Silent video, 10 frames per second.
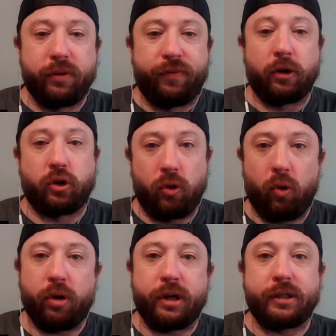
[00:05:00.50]
a functional
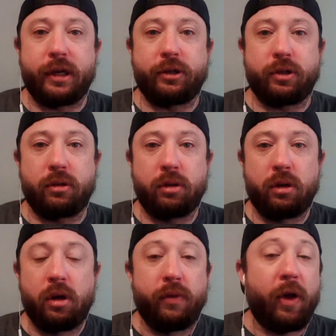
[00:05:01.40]
organization.
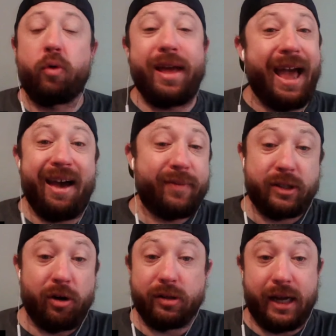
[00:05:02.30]
They already have a
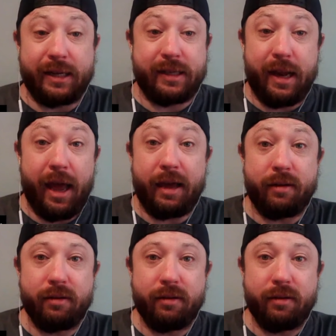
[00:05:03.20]
tall task at hand.